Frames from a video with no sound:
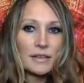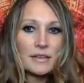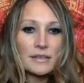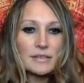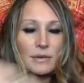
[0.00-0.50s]

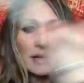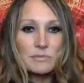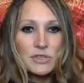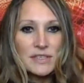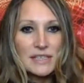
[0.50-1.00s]
So I'm
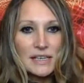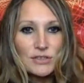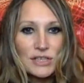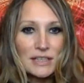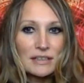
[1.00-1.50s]
just
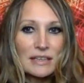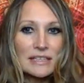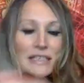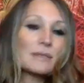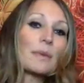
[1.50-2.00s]
saging and
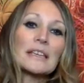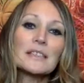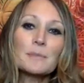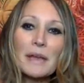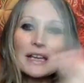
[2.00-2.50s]
cleansing my
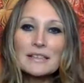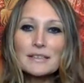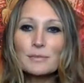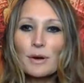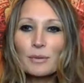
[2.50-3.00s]
space
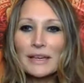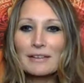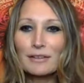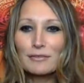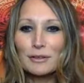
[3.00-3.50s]
while we give
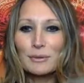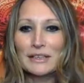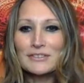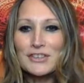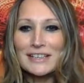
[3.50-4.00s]
everyone
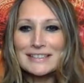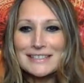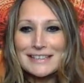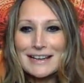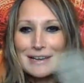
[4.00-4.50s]
a chance
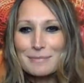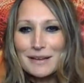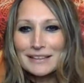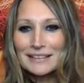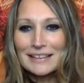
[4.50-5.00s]
to hop
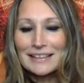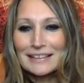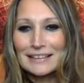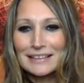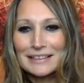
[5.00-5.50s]
on
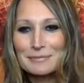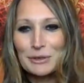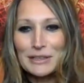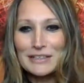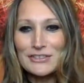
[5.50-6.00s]
here. Good
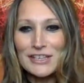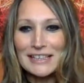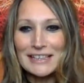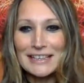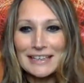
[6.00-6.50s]
morning,
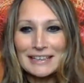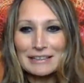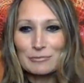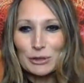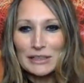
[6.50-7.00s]
Janet. Good
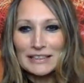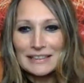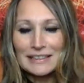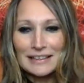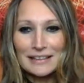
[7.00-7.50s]
morning,
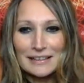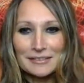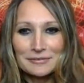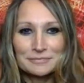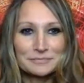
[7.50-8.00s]

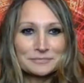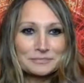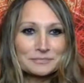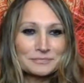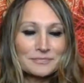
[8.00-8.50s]
Nina.
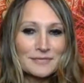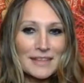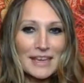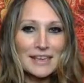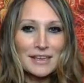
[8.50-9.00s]

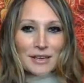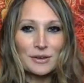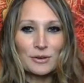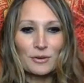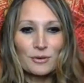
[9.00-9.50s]
Thank
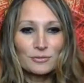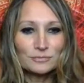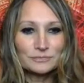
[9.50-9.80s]
you.